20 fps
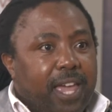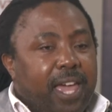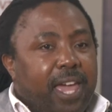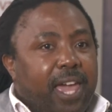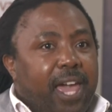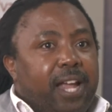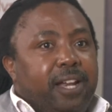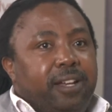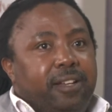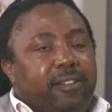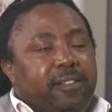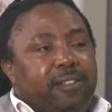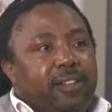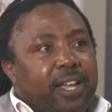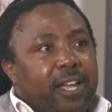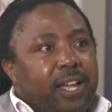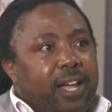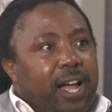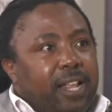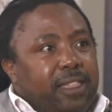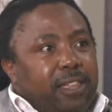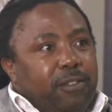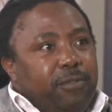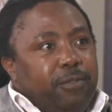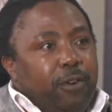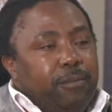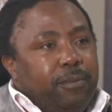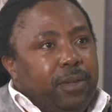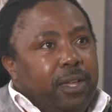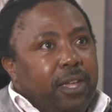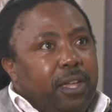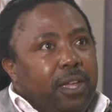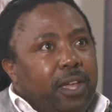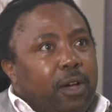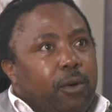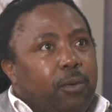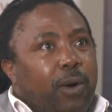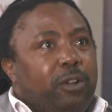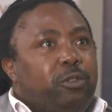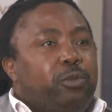And I think for me,
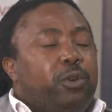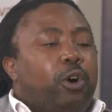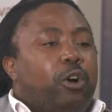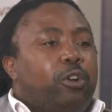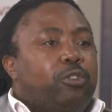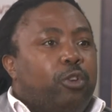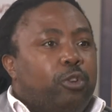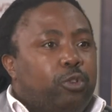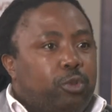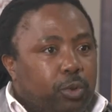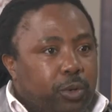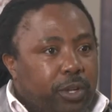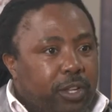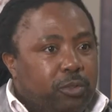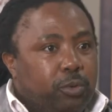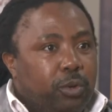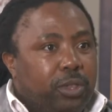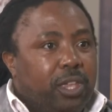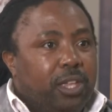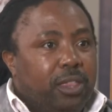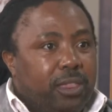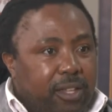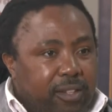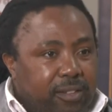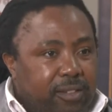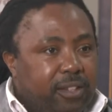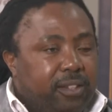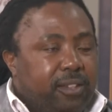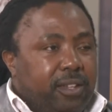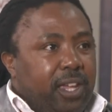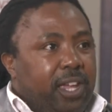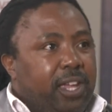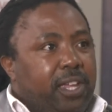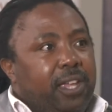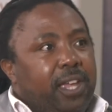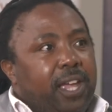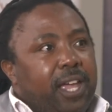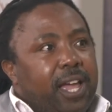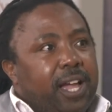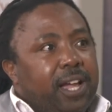what we also do is within the
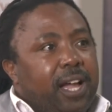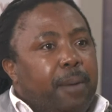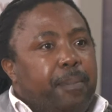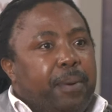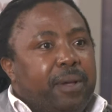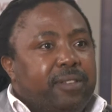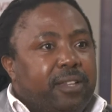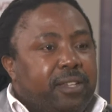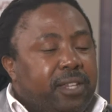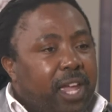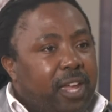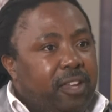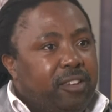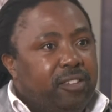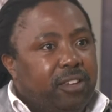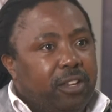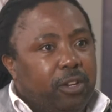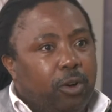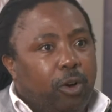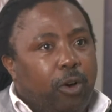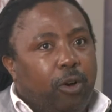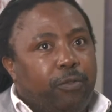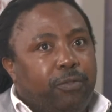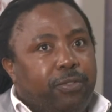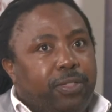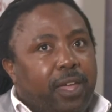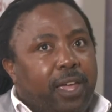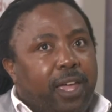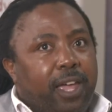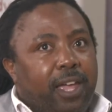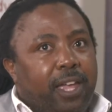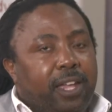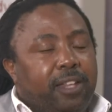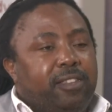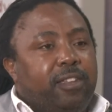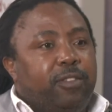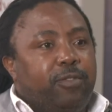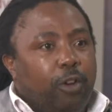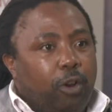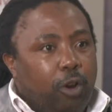CDA, capacitation of the
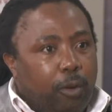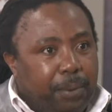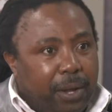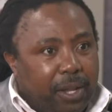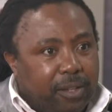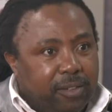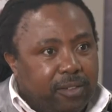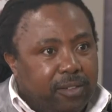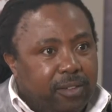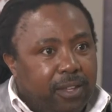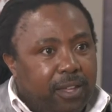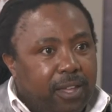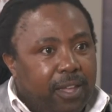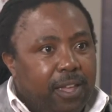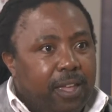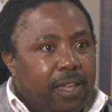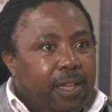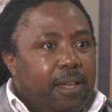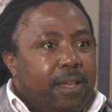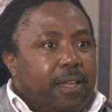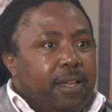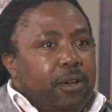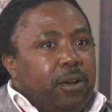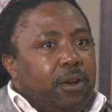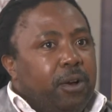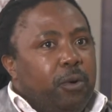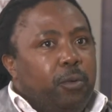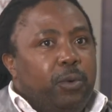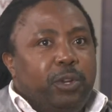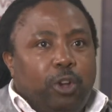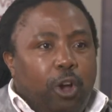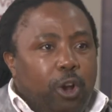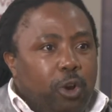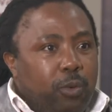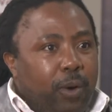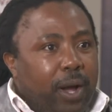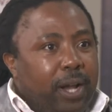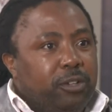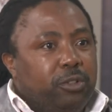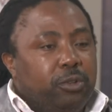developers. We don't
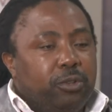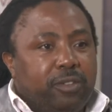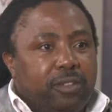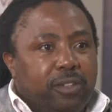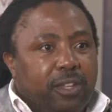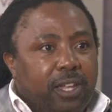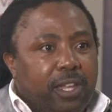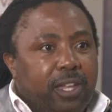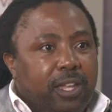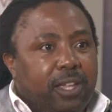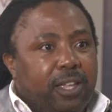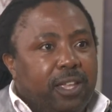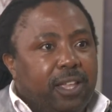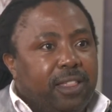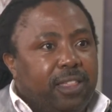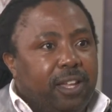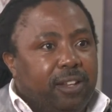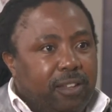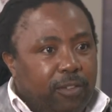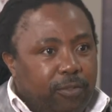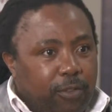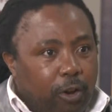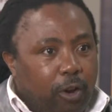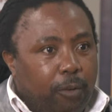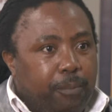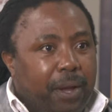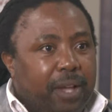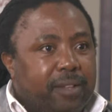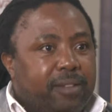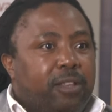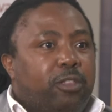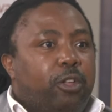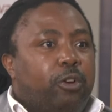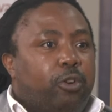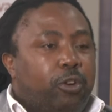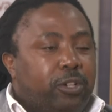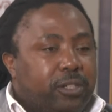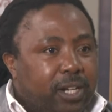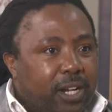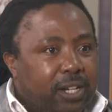want to see the developers and the
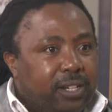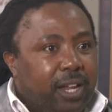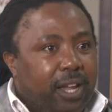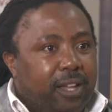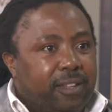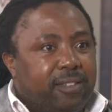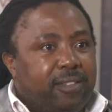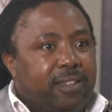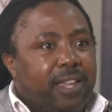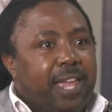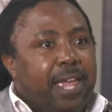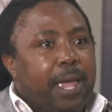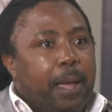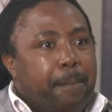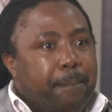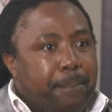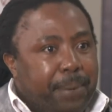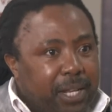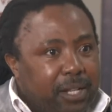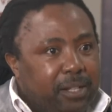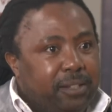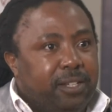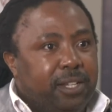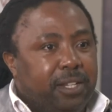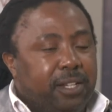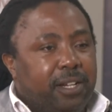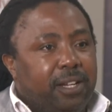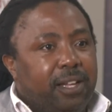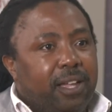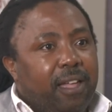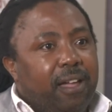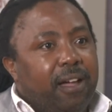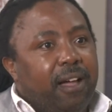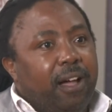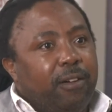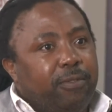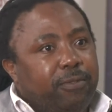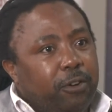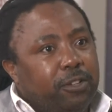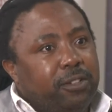contractors building
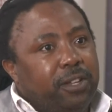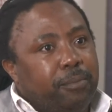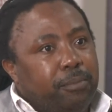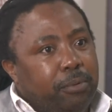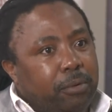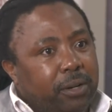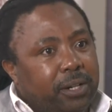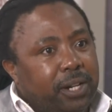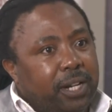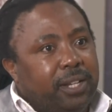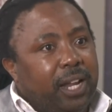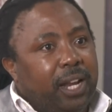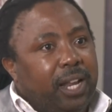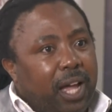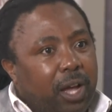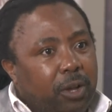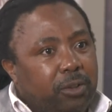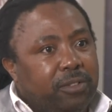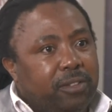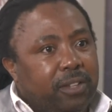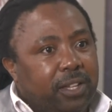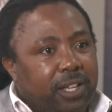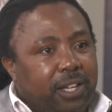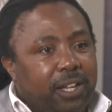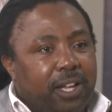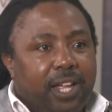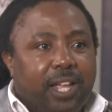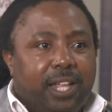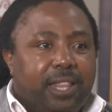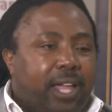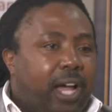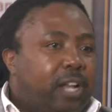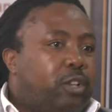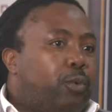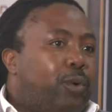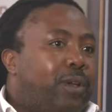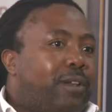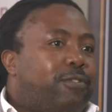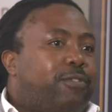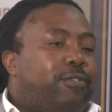affordable rental housing that
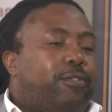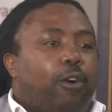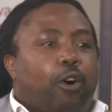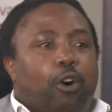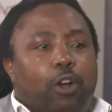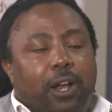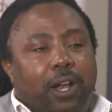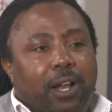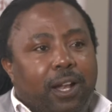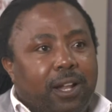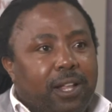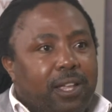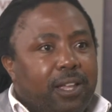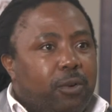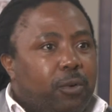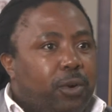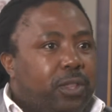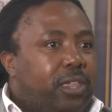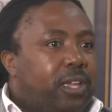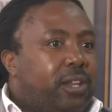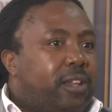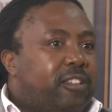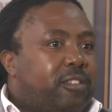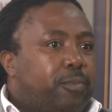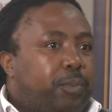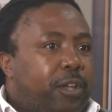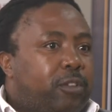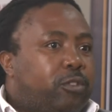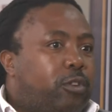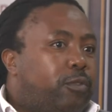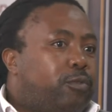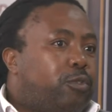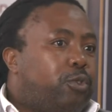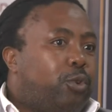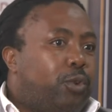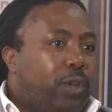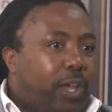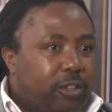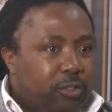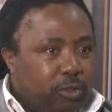will fall within a space of
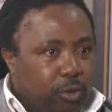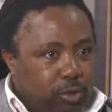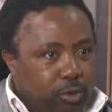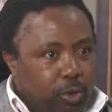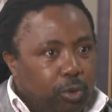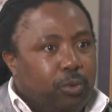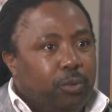2 years or so.